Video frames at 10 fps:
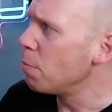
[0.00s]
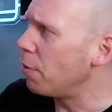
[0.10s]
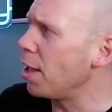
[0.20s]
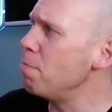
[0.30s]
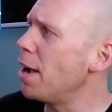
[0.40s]

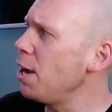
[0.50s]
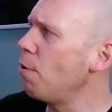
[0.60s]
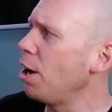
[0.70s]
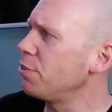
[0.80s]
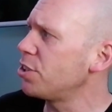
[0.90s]
But they may
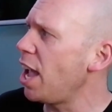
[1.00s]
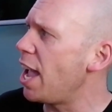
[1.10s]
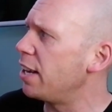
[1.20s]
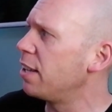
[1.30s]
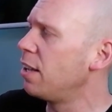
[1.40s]
well have
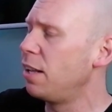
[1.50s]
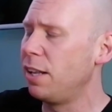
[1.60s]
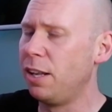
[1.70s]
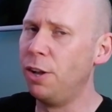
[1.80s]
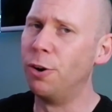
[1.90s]
said,
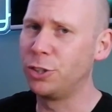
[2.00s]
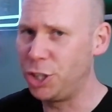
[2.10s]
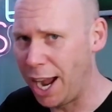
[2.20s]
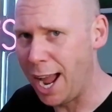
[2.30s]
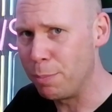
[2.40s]
look,
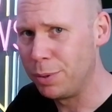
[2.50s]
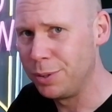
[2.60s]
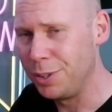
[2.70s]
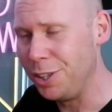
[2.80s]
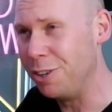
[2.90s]
chap,
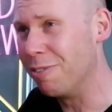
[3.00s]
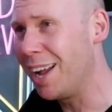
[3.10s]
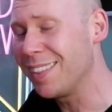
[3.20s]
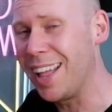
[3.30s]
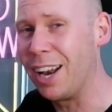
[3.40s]
you've
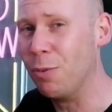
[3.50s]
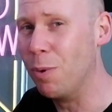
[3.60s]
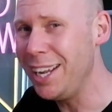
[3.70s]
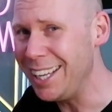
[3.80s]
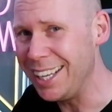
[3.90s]
had that a
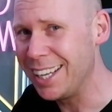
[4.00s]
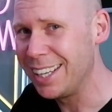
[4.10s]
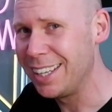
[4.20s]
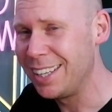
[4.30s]
week.